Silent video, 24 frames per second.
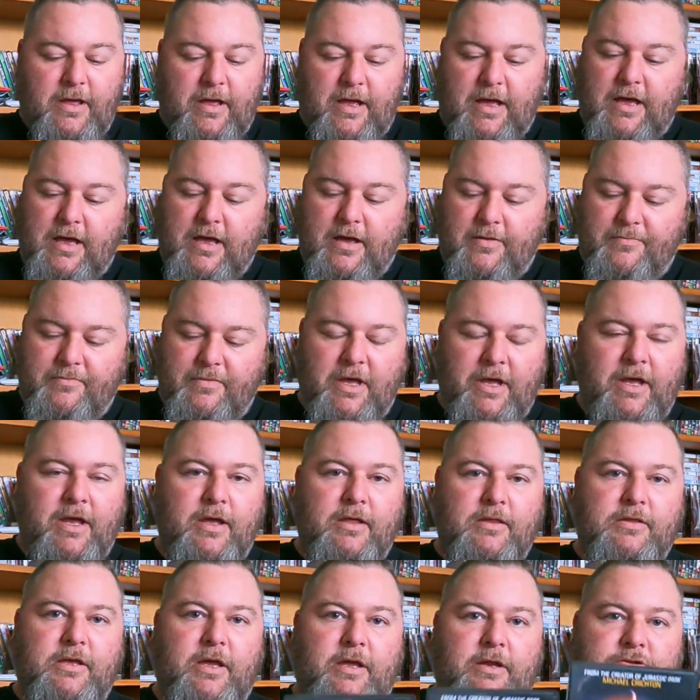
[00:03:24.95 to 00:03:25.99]

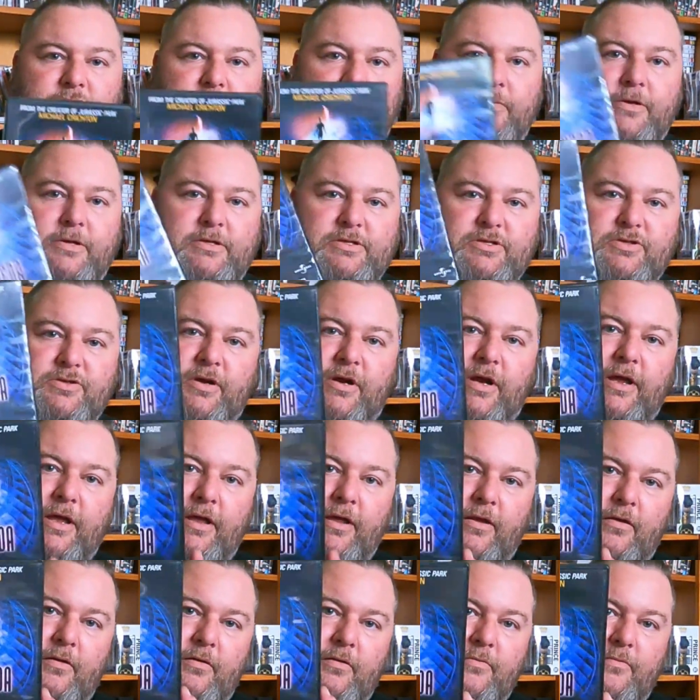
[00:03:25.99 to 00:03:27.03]
And the Andromeda
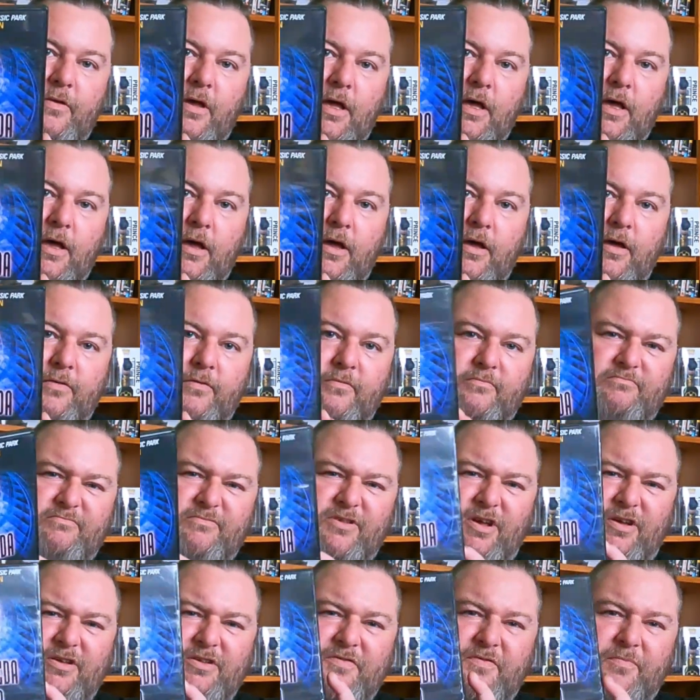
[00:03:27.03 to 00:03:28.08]
Strain
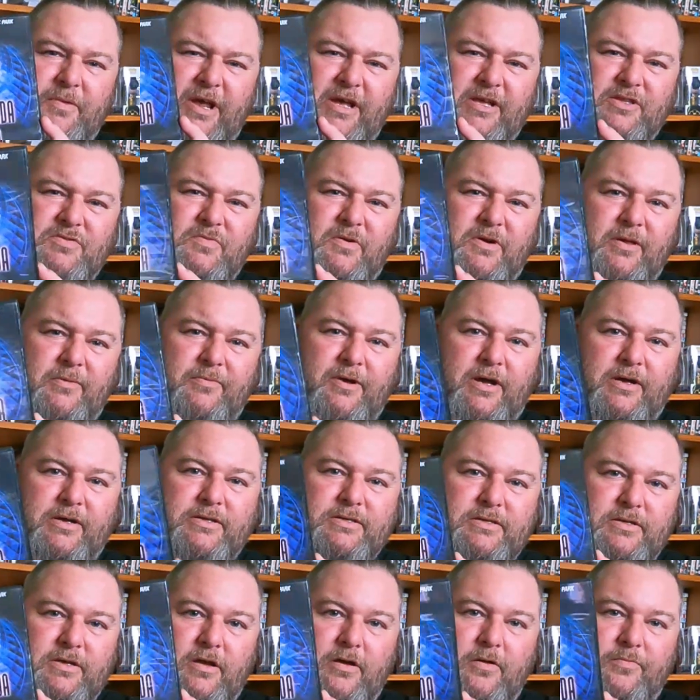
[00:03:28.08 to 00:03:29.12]
goes for about 20
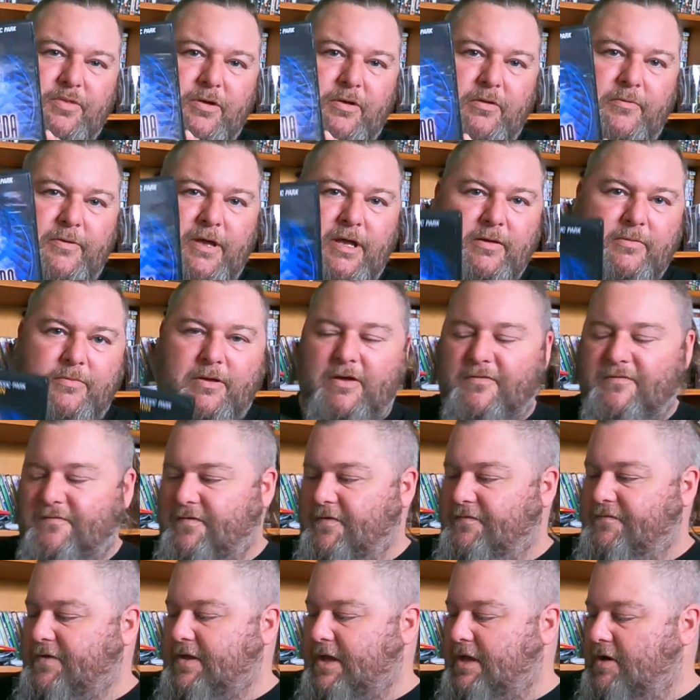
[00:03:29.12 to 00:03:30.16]
bucks, so I'll probably make about
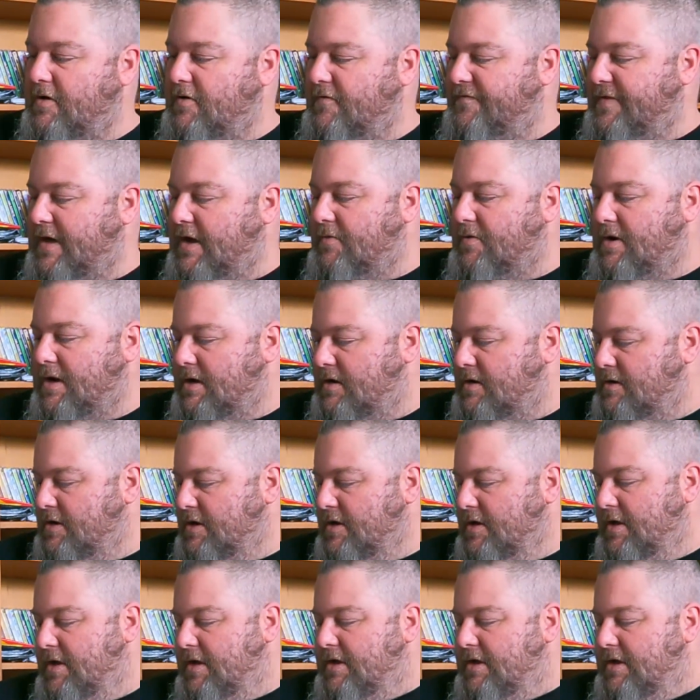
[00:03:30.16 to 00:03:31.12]
15 off that one.